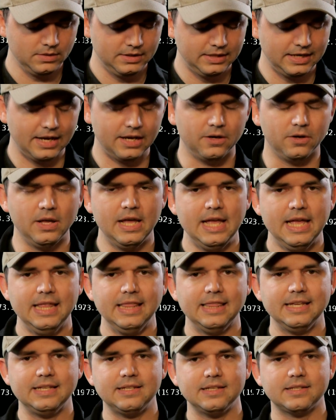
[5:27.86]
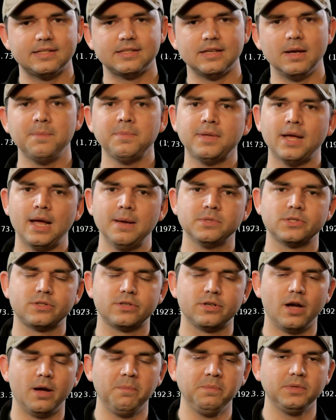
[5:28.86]
Now, this is sometimes
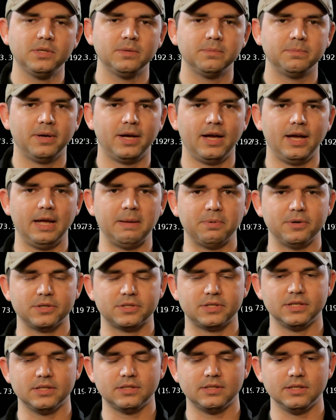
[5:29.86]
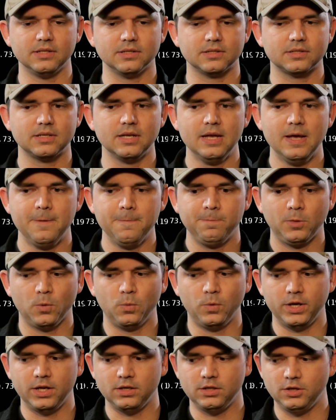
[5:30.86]
trumped by persistence
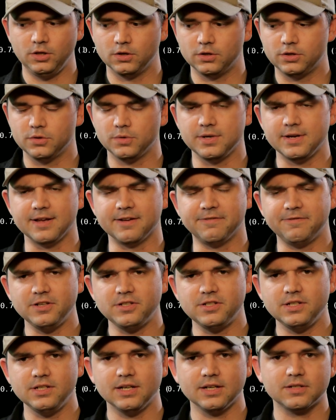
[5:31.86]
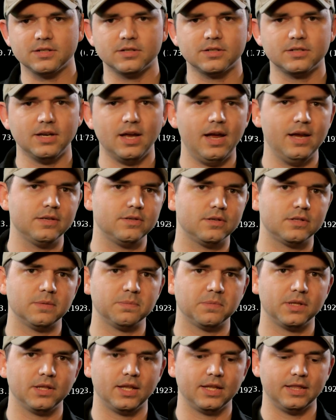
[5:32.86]
when you're doing a phishing exercise or
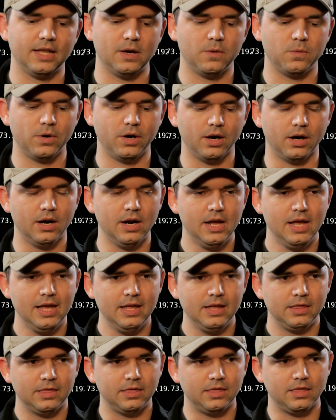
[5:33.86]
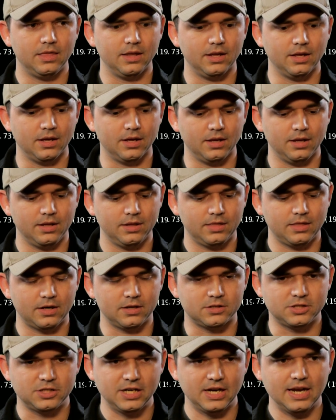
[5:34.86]
something like that, where
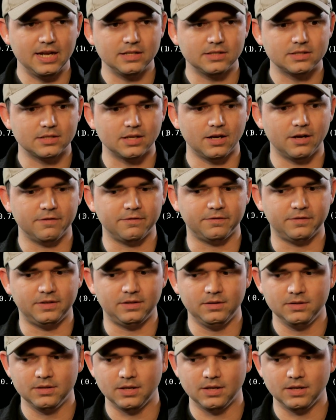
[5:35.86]
their chance of